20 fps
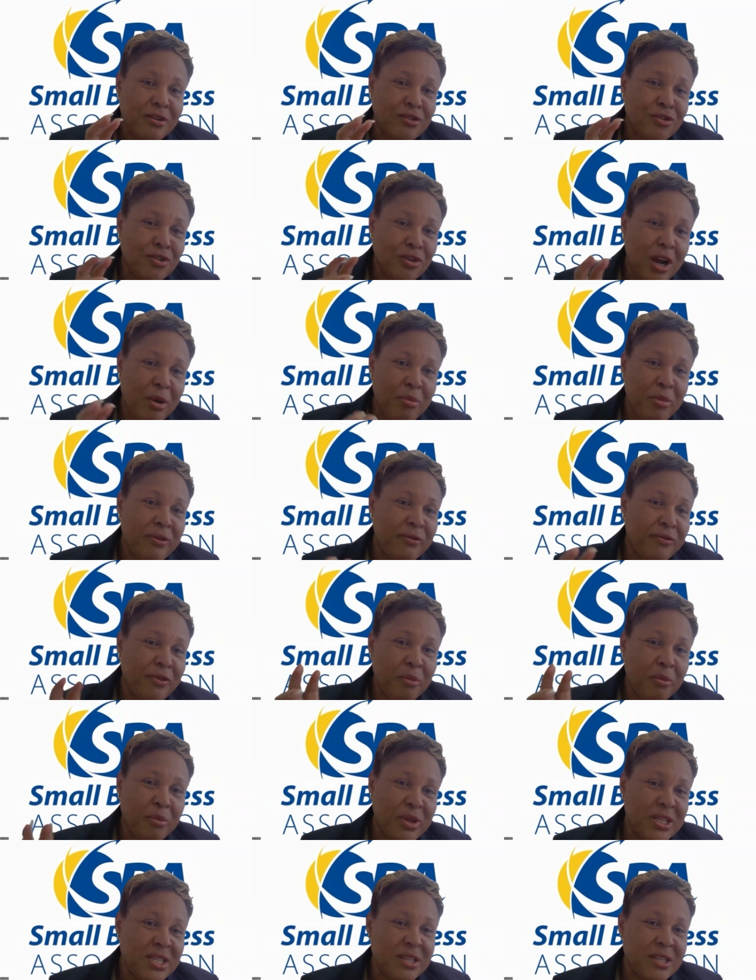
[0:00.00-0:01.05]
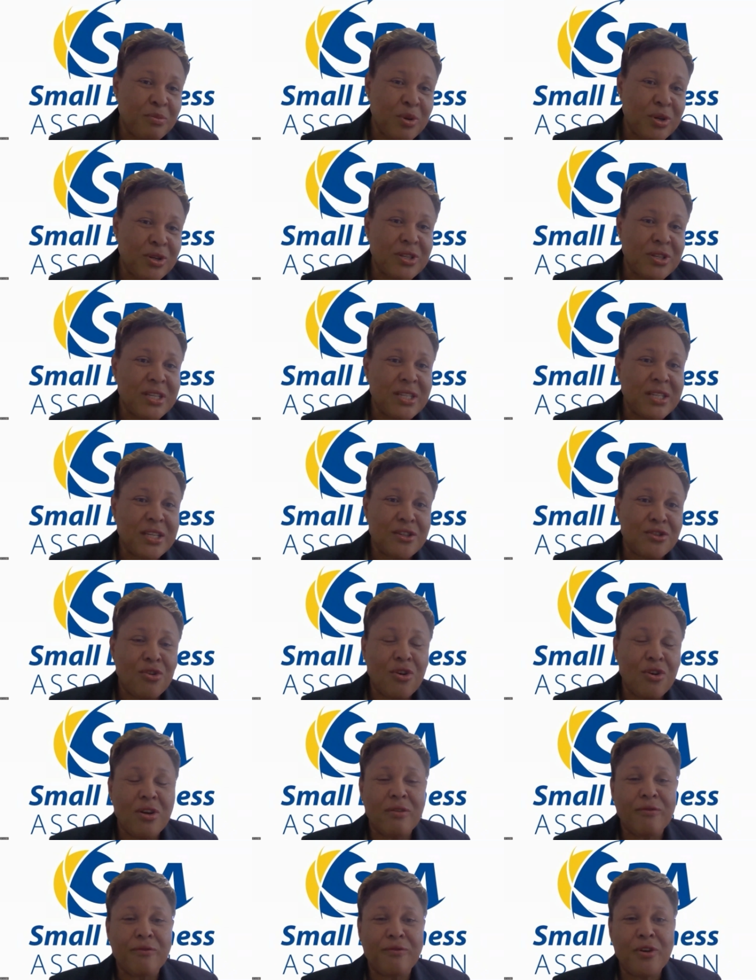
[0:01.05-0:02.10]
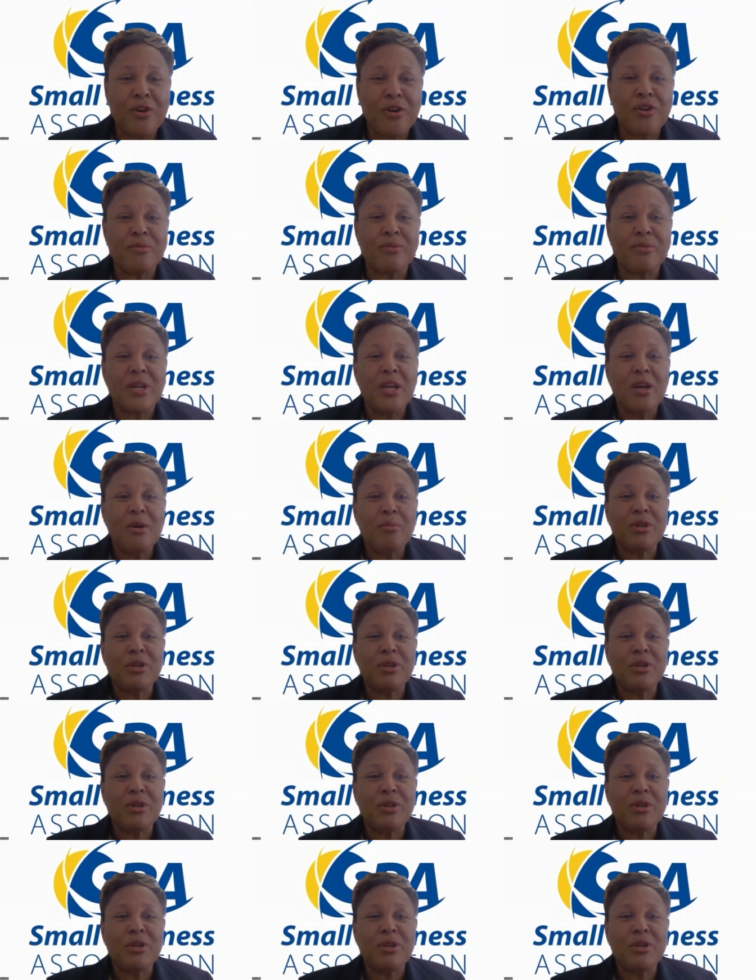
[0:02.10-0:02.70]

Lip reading: to come in from business persons and so on and firms,